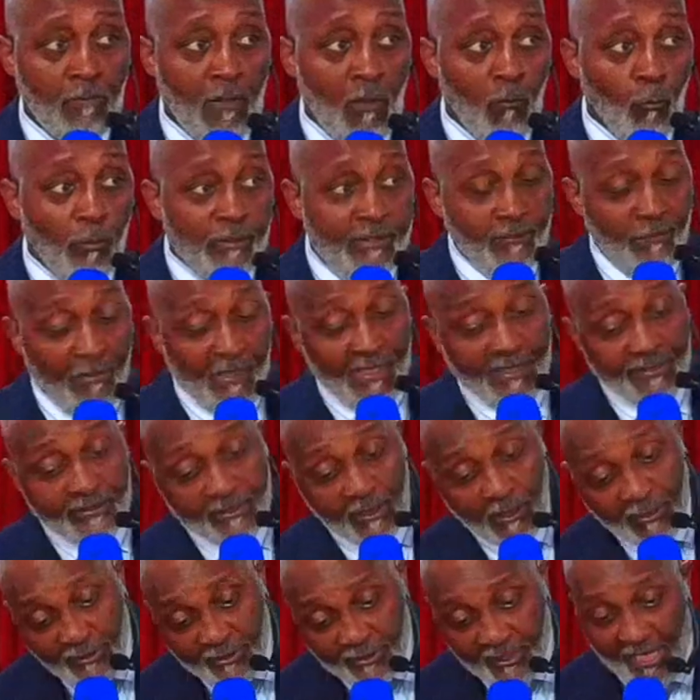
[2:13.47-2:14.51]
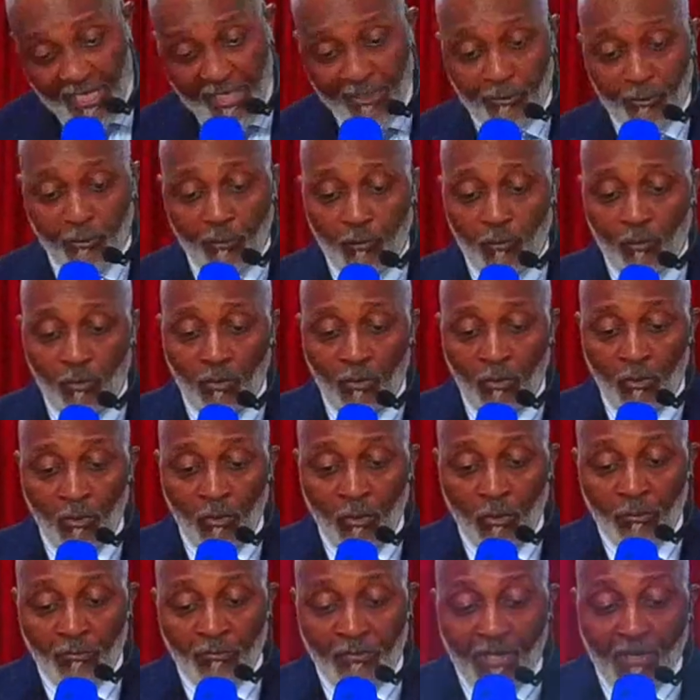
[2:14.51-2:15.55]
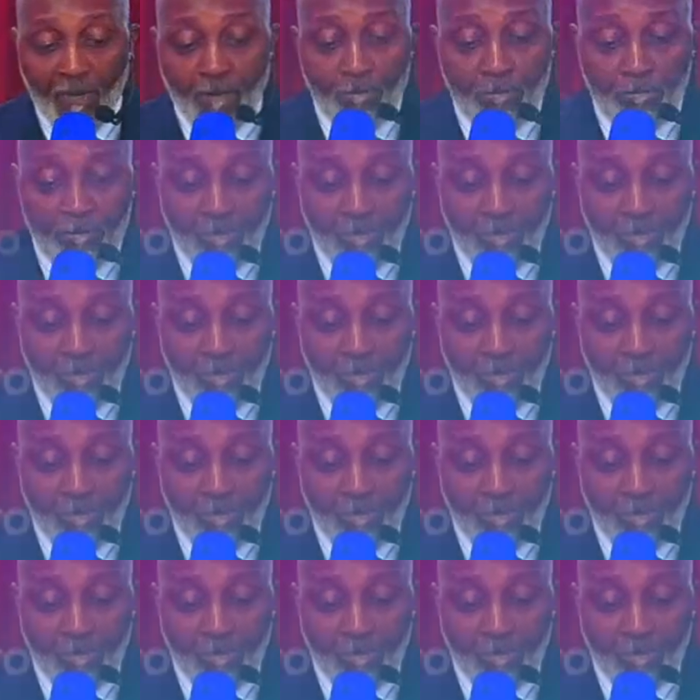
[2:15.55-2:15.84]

which means continue. Yeah. The